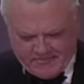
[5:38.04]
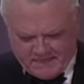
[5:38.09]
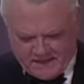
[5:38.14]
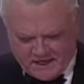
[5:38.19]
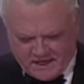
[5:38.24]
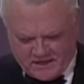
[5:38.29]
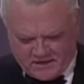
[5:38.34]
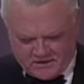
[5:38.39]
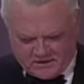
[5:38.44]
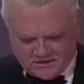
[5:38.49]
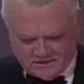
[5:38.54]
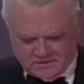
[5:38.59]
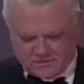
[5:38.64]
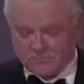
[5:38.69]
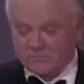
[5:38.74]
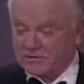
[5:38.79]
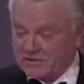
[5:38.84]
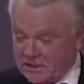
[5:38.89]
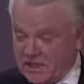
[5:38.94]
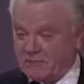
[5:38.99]
Now,
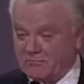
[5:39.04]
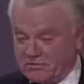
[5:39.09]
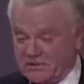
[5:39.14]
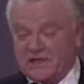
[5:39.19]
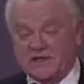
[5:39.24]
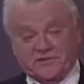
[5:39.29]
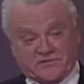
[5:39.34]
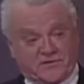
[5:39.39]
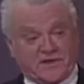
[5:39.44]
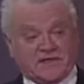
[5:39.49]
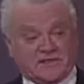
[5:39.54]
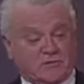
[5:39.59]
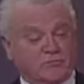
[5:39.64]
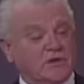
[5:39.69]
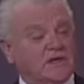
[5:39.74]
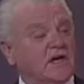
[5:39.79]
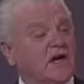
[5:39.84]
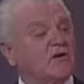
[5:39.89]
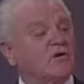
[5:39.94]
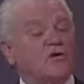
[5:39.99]
now, let's face it,
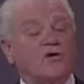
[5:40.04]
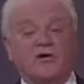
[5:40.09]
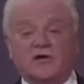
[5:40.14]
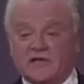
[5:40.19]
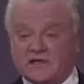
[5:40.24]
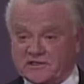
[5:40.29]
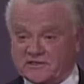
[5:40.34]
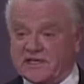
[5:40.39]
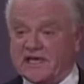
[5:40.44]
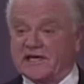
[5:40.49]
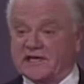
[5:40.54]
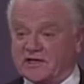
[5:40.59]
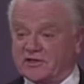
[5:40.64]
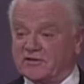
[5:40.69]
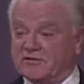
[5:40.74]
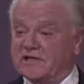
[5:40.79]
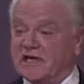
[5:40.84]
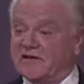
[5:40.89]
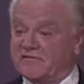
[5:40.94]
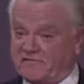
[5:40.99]
we are all indebted
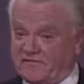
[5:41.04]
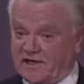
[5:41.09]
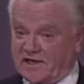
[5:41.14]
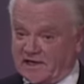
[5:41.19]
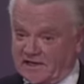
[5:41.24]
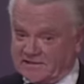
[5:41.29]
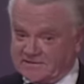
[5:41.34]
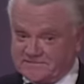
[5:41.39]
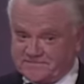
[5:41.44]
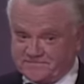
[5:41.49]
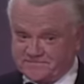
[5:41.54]
to that fella.